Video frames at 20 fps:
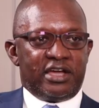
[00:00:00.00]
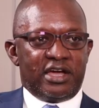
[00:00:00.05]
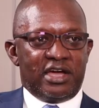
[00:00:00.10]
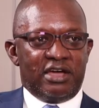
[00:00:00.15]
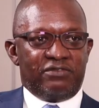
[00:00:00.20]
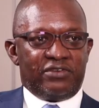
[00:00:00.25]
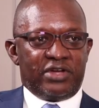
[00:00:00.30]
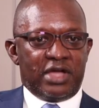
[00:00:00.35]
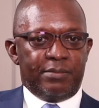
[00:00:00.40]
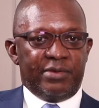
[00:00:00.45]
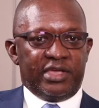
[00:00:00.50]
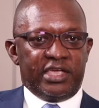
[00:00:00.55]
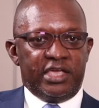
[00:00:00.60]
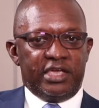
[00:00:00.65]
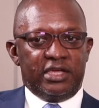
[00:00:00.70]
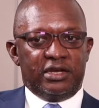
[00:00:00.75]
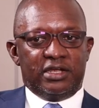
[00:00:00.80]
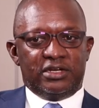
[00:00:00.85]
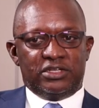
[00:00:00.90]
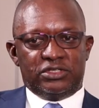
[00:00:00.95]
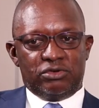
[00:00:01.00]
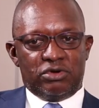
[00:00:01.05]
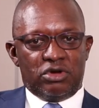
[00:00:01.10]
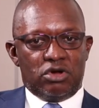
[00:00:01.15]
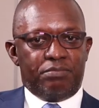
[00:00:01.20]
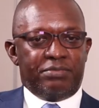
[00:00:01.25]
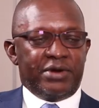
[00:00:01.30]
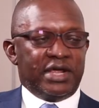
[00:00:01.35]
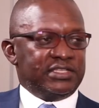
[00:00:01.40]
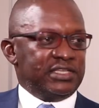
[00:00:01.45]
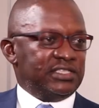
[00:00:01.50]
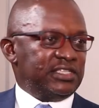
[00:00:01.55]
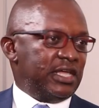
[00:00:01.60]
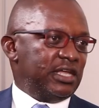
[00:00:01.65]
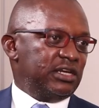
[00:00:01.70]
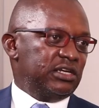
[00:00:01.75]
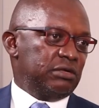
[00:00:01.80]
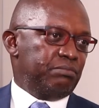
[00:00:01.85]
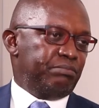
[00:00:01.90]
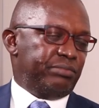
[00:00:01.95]
curve coming in, and so our prices
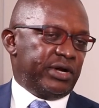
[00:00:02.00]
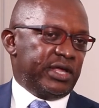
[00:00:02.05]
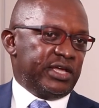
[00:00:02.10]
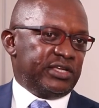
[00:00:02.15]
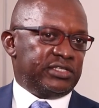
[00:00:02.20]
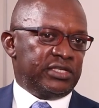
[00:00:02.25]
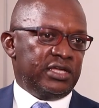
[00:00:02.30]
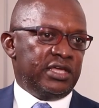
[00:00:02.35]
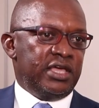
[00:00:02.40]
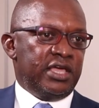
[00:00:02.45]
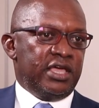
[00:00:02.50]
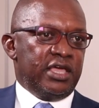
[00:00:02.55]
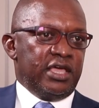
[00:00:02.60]
get depressed.